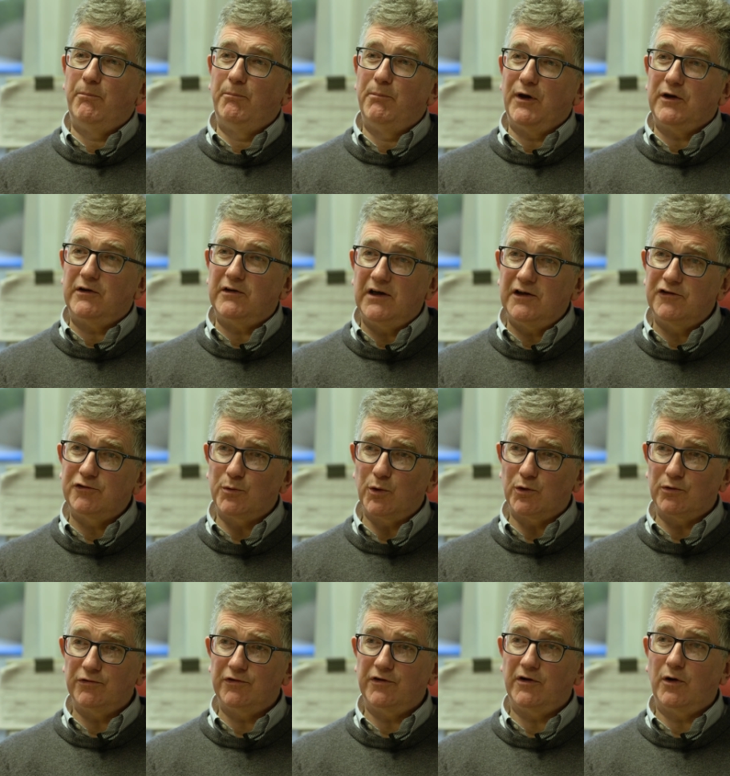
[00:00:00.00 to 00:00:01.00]
but grey
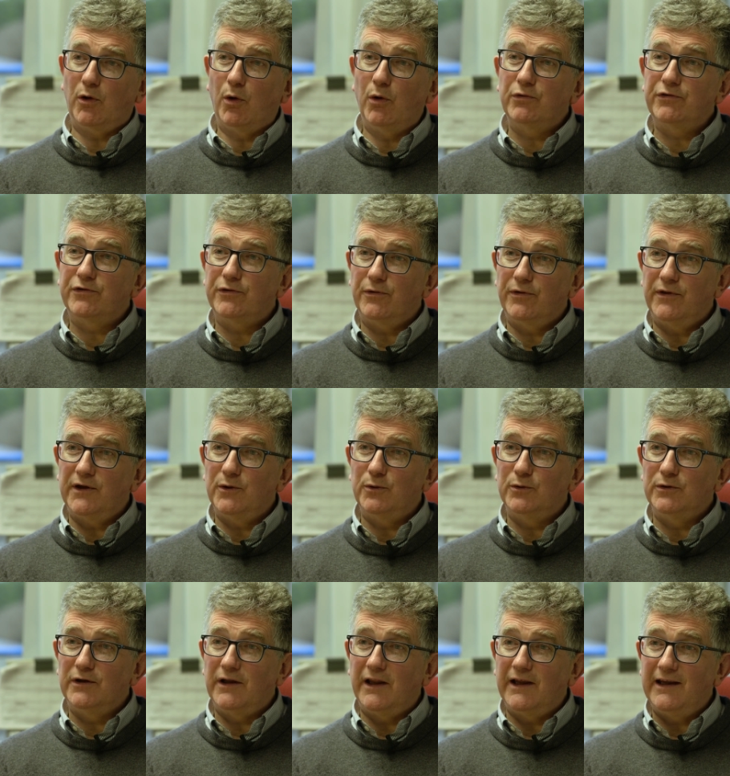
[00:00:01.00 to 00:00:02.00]
squirrels are also the
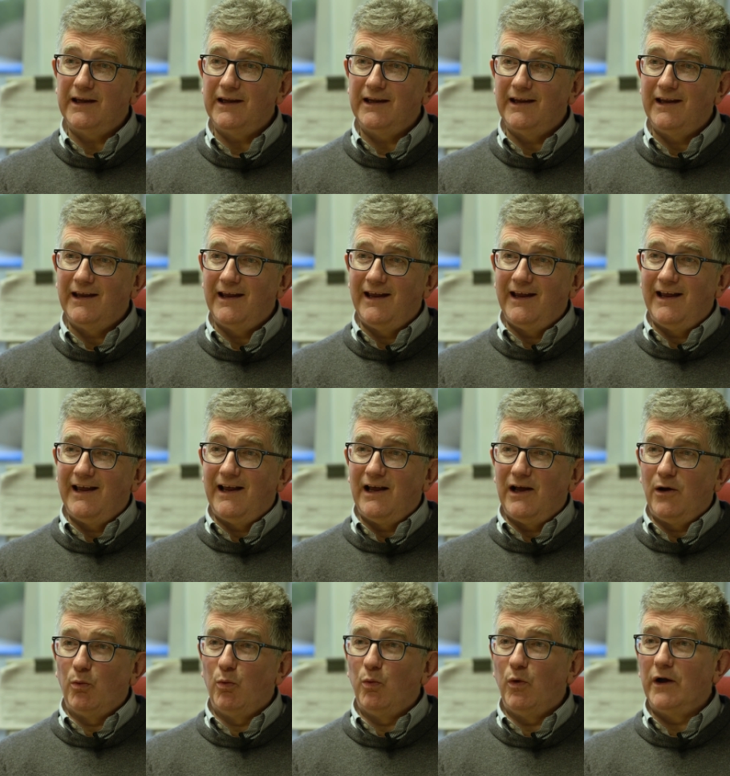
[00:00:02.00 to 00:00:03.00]
only
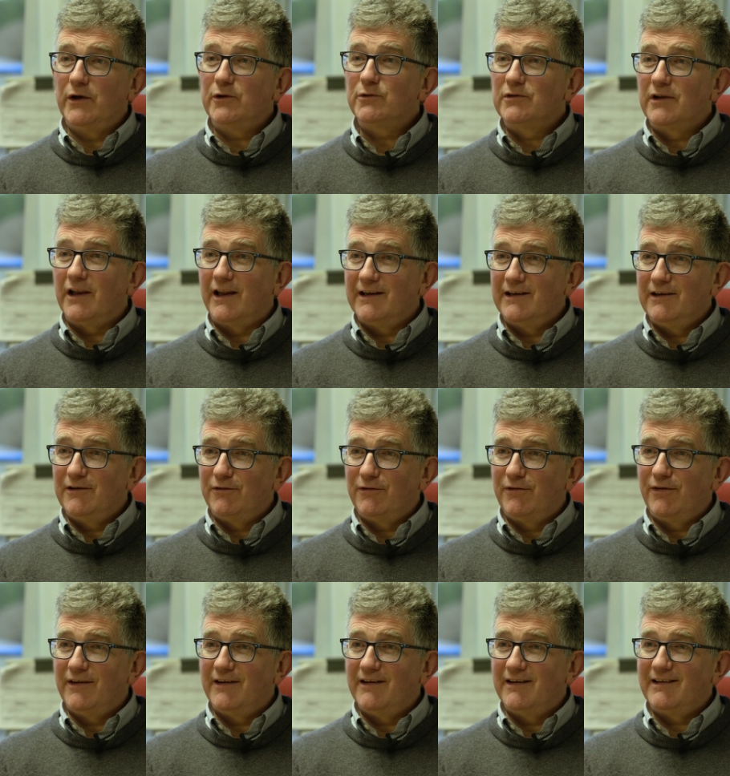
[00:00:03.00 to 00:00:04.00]

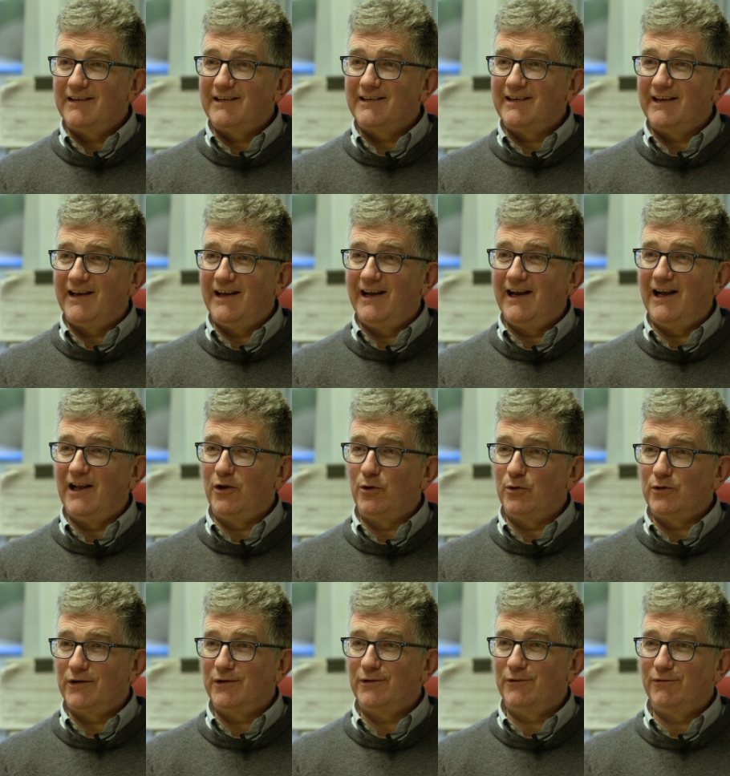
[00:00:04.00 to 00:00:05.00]
wildlife that uh, a
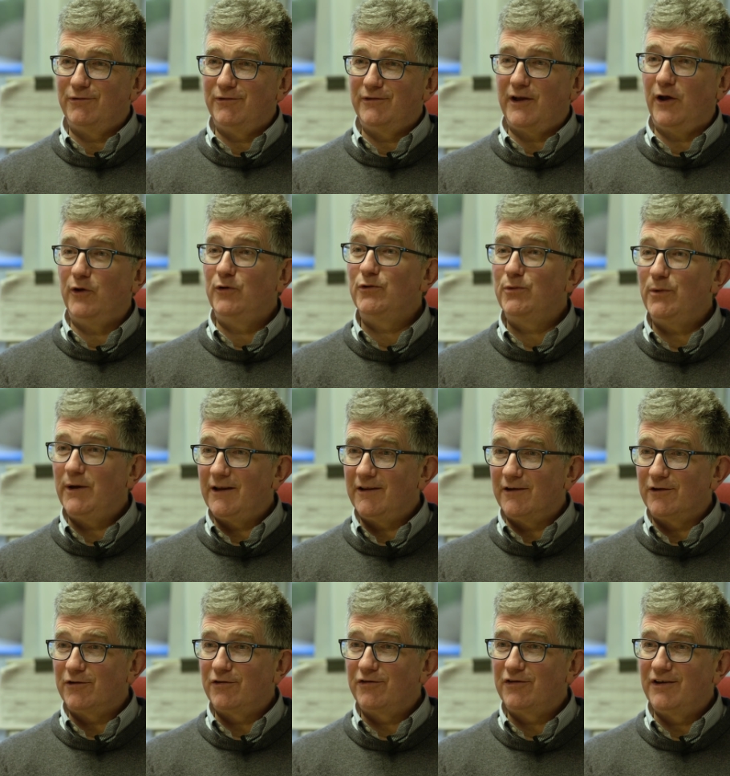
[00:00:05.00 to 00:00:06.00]
lot of town
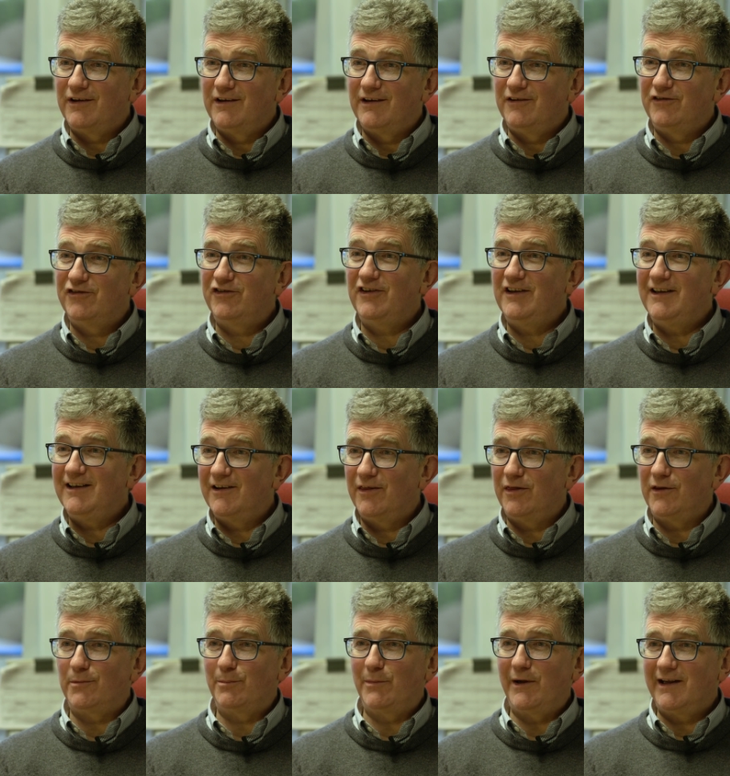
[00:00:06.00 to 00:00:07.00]
dwellers see in
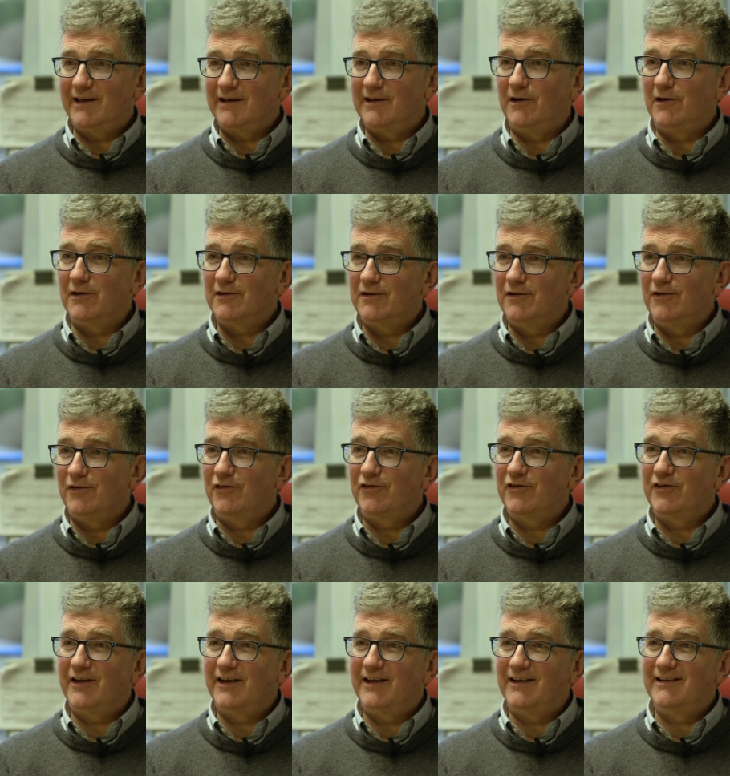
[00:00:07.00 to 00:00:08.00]
their back
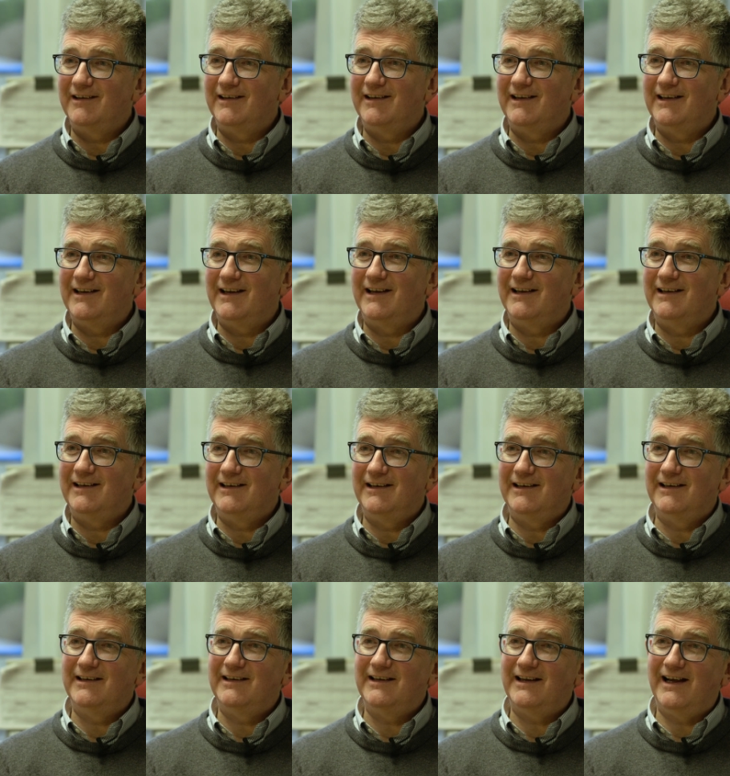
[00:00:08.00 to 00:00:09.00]
gardens and
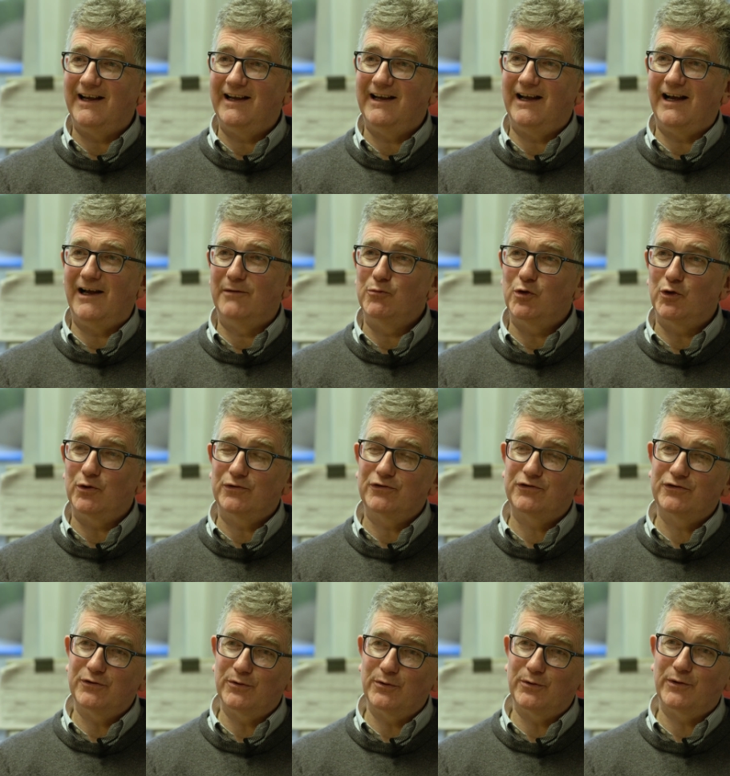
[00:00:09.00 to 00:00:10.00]
and I, am not
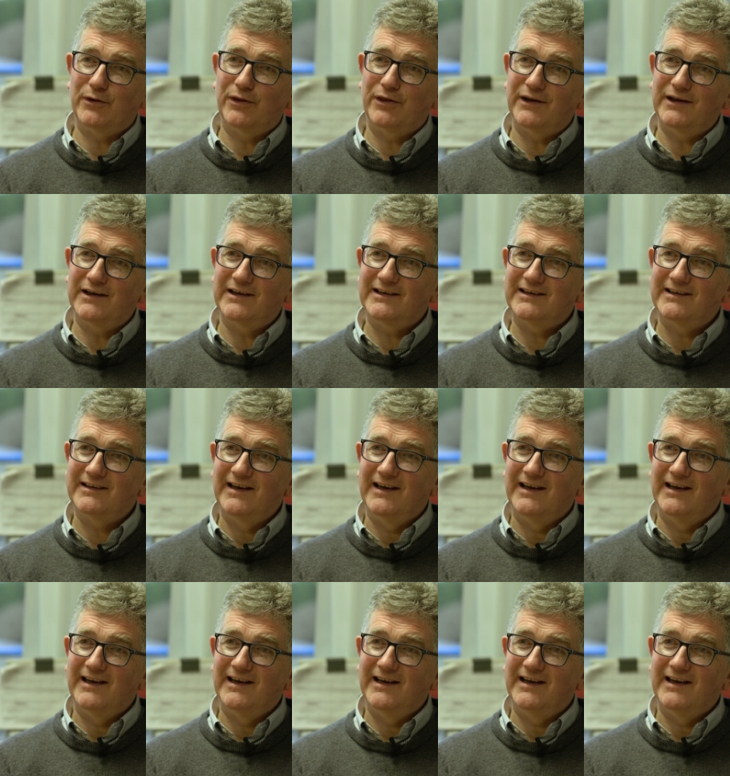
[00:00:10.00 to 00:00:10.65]
sure that